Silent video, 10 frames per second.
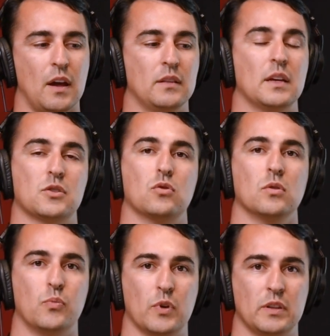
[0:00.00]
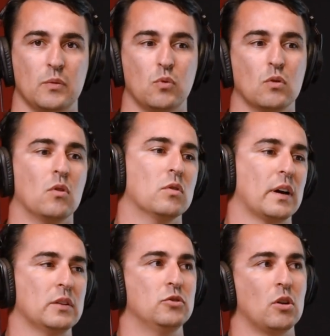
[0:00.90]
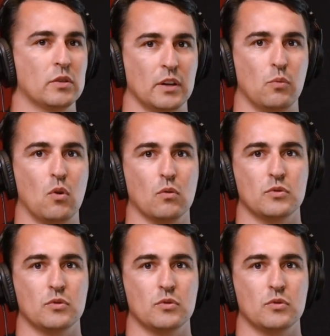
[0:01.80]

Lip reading: and that's called a brick nib wall or like a dogleg wall.